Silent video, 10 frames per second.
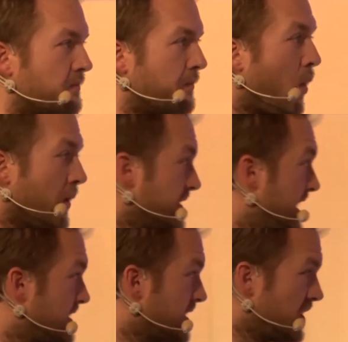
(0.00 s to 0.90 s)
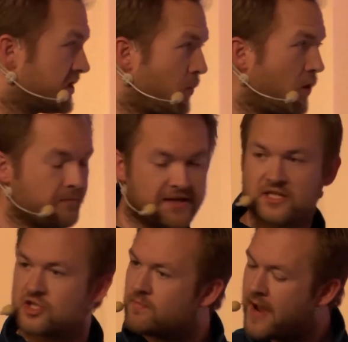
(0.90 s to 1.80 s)
point, that touch point. Because
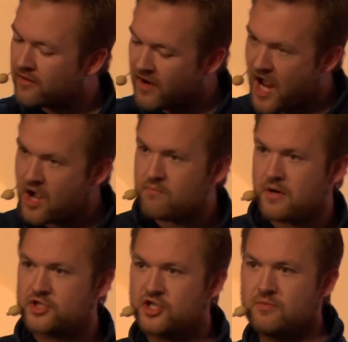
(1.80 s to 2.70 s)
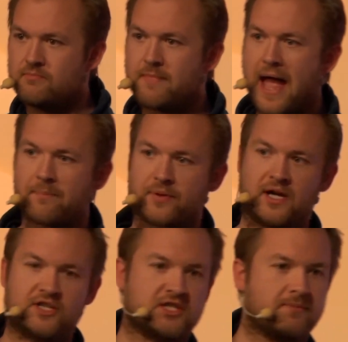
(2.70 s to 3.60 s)
no matter how much you map
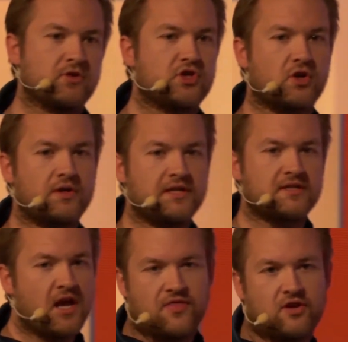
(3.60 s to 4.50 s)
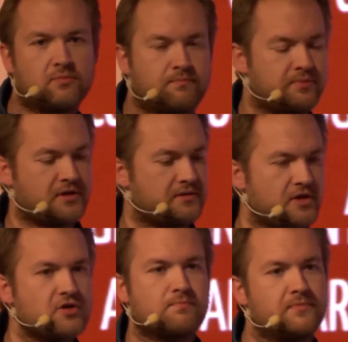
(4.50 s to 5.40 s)
customer journeys, they're
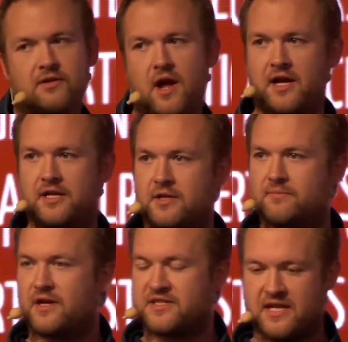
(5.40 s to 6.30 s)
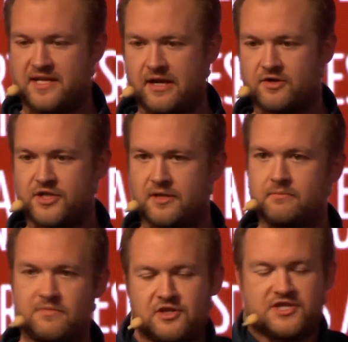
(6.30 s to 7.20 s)
not going to adhere to them.
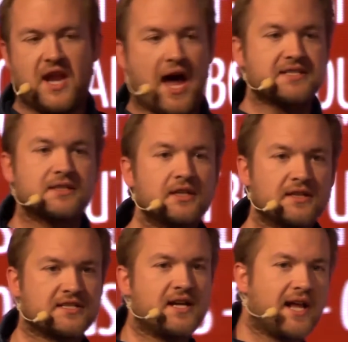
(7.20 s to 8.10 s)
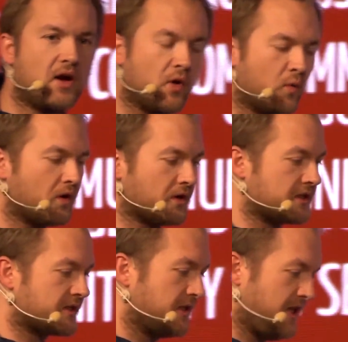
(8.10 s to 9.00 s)
They're just not. That's not how it
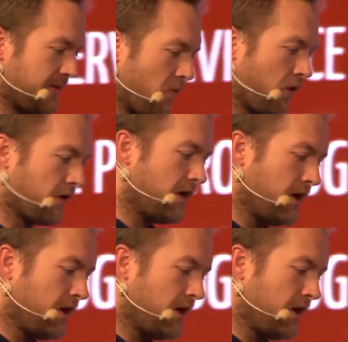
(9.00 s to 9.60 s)
works anymore.